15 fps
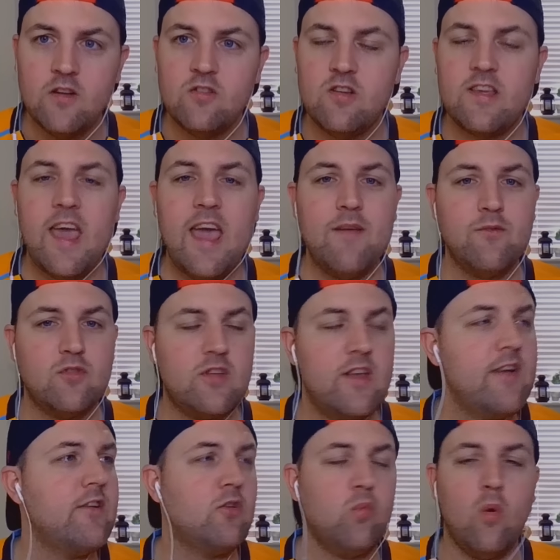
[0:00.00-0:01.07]
to get him
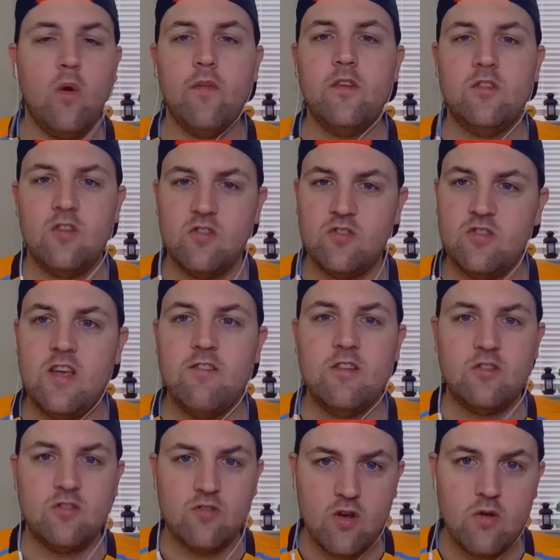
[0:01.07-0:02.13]
Series 1 to
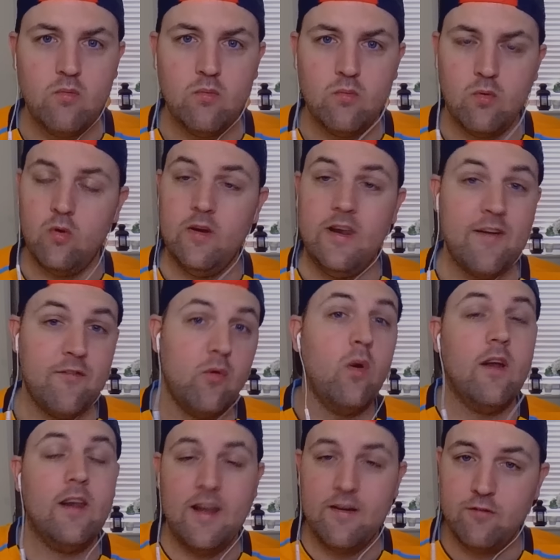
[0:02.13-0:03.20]
Series 2, or Level
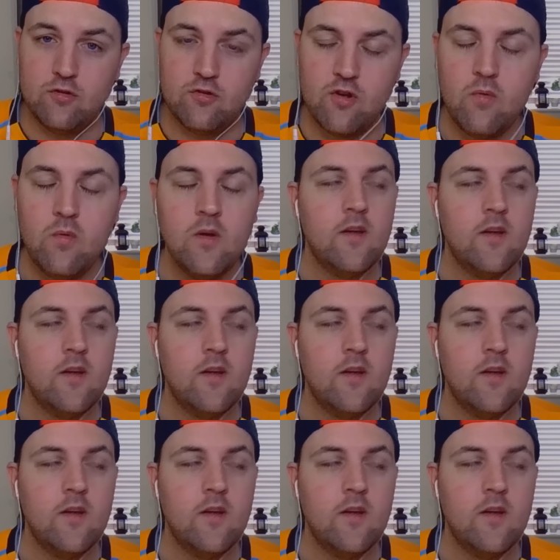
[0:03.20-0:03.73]
1, Level 2,